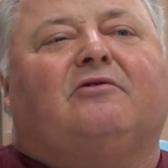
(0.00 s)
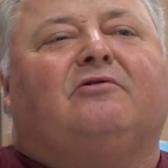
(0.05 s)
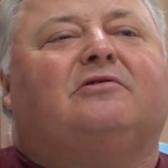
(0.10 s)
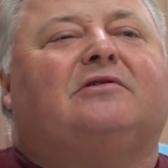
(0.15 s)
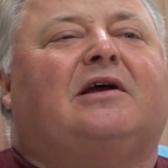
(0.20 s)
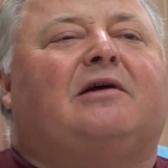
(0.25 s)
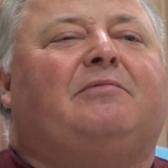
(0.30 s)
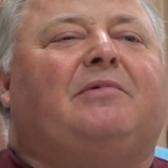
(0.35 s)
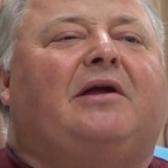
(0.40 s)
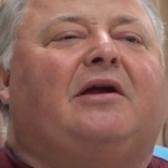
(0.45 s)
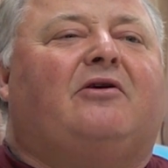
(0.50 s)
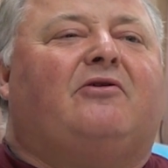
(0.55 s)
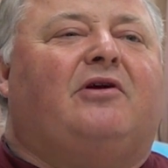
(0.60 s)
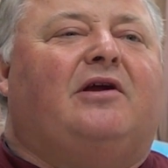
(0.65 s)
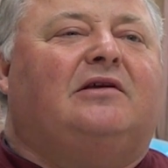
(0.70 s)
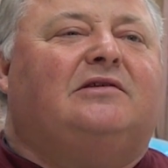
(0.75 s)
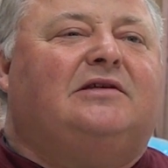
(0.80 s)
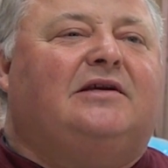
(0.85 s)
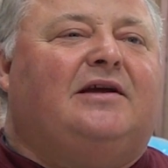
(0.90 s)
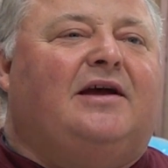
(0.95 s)
there was that many
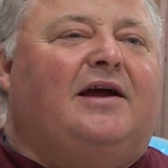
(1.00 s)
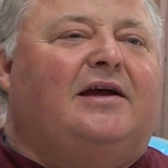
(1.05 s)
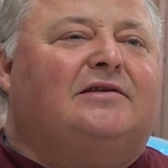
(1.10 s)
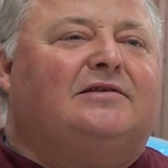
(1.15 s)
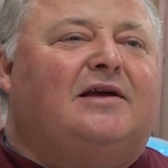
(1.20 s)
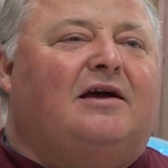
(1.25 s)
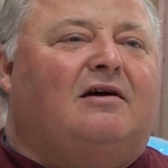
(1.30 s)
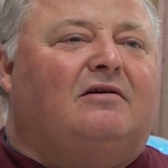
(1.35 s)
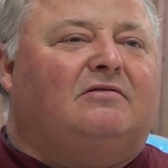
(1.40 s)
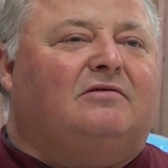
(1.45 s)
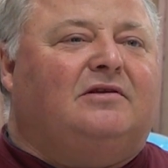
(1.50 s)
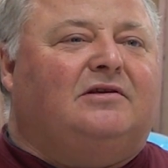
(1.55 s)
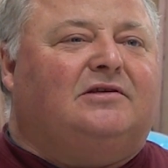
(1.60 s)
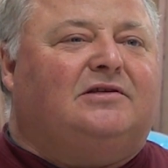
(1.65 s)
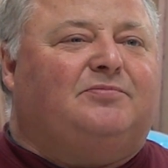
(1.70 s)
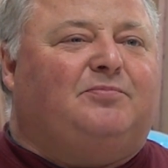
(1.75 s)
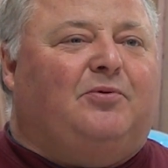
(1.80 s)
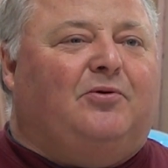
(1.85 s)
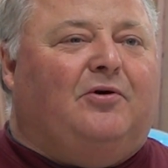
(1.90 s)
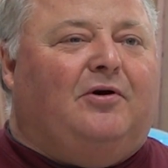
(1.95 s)
crazy guys out in this
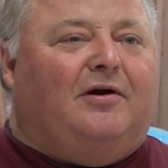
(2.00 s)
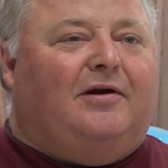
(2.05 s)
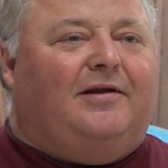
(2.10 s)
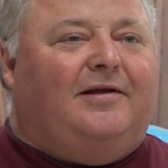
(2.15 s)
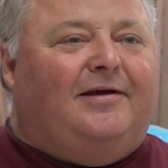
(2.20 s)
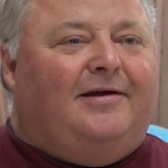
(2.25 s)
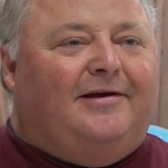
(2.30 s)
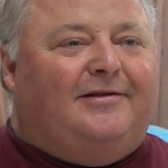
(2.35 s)
sport.